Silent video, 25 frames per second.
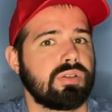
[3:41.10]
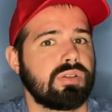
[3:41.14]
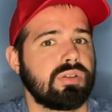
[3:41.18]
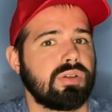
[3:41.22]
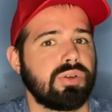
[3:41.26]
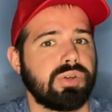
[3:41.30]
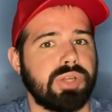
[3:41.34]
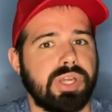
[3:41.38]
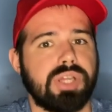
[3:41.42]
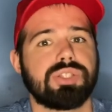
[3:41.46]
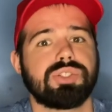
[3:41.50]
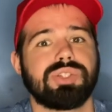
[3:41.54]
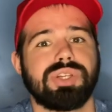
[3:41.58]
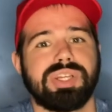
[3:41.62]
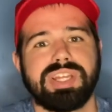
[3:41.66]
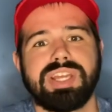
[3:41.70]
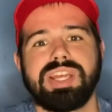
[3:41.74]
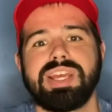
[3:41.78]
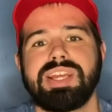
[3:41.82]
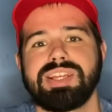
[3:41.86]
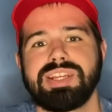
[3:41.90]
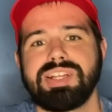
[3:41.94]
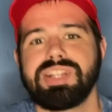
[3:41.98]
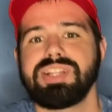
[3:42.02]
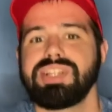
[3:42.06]
Okay, so I
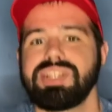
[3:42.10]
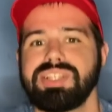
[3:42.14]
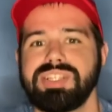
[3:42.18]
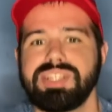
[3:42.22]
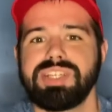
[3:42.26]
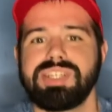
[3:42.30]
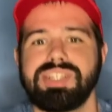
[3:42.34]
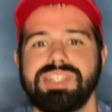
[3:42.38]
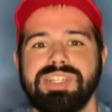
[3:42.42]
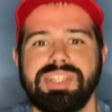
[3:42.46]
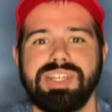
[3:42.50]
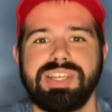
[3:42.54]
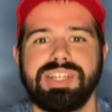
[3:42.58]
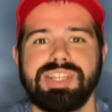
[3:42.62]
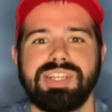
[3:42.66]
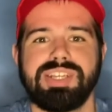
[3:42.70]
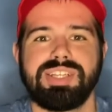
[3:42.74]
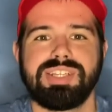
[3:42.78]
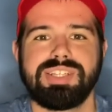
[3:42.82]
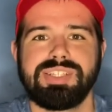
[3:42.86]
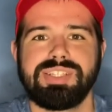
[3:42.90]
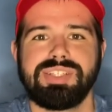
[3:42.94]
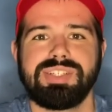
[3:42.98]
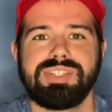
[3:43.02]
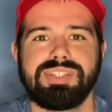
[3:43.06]
can't click it and
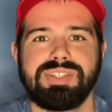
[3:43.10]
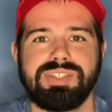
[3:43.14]
it